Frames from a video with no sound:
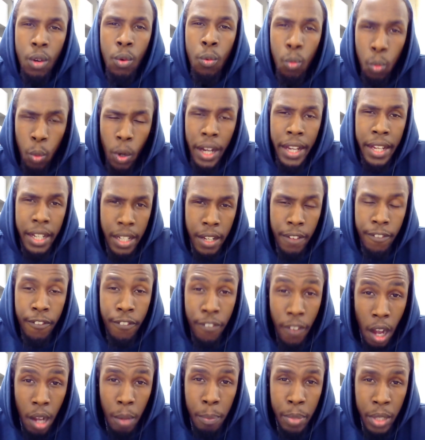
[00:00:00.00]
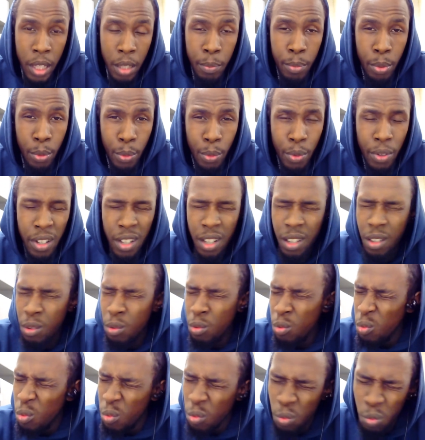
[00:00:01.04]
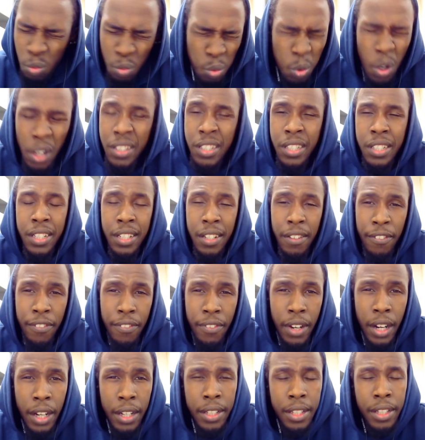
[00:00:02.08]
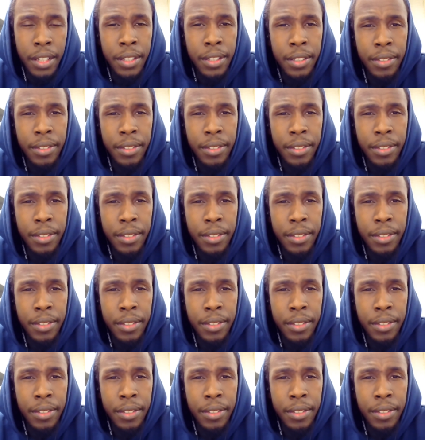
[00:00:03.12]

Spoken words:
What in the fuck, people? What in the fuck?